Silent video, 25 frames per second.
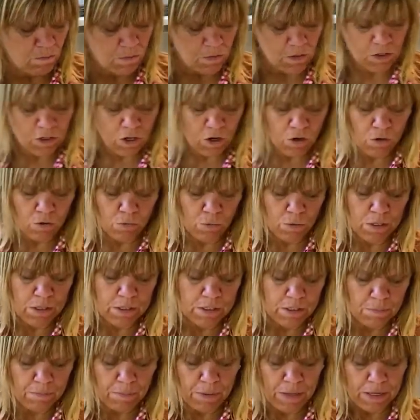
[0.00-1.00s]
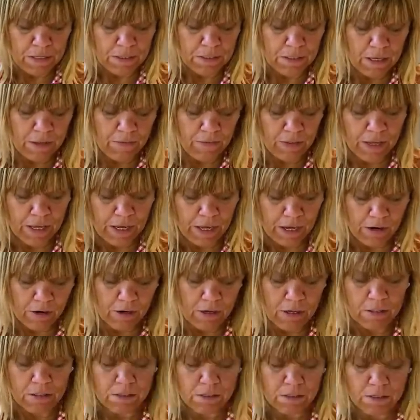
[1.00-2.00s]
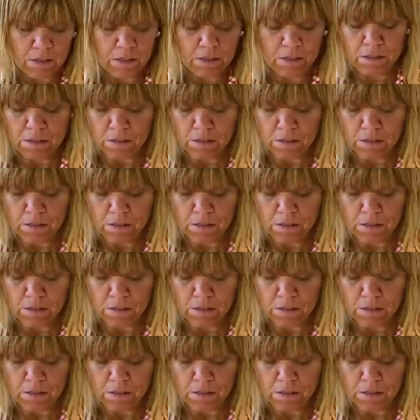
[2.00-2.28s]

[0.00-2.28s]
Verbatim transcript: So it really depends on the carrots.